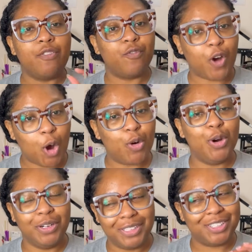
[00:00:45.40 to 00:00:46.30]
Faux,
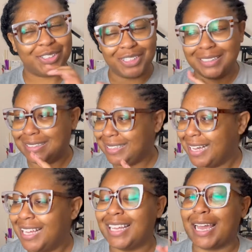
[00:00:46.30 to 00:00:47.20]
like
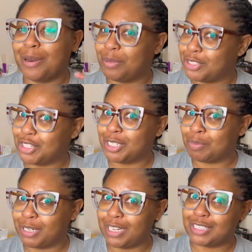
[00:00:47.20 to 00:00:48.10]
I had to make sure I
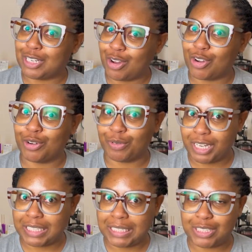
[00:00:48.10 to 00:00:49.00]
pronounced it all
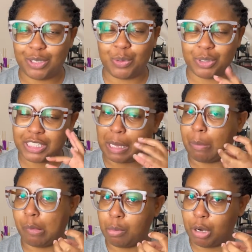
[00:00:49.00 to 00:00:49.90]
correctly so it was a lot
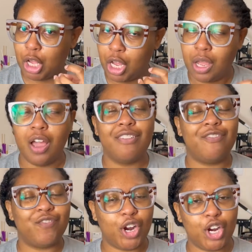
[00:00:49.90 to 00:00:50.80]
blah, blah,
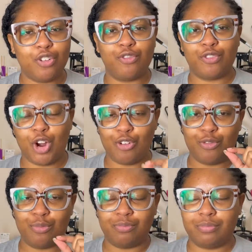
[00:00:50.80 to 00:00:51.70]
blah.
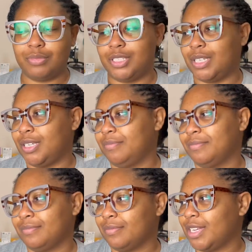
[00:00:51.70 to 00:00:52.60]
See,
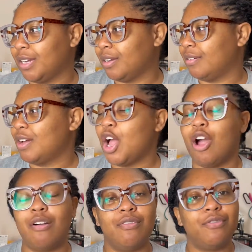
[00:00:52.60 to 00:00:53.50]
there I go.
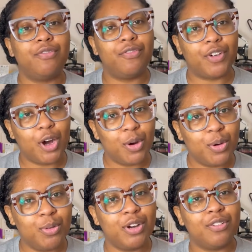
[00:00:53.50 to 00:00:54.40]

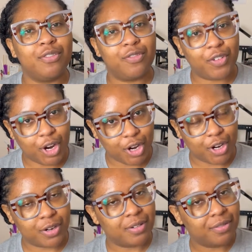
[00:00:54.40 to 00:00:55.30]
Faux
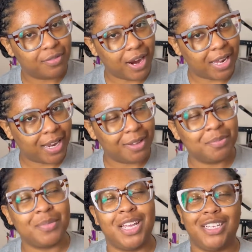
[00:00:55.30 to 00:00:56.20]
Fur Friday.
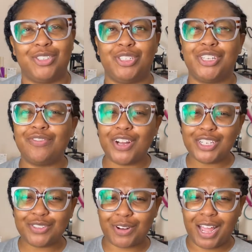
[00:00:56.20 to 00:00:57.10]
So it's the
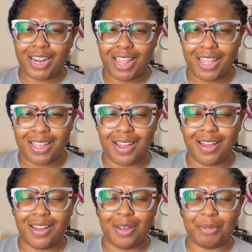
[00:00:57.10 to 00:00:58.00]
first Friday
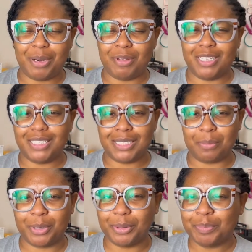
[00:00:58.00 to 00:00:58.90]
in the month of
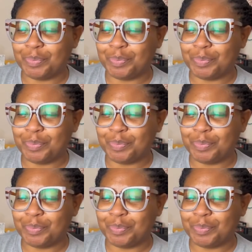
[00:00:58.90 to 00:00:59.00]
December.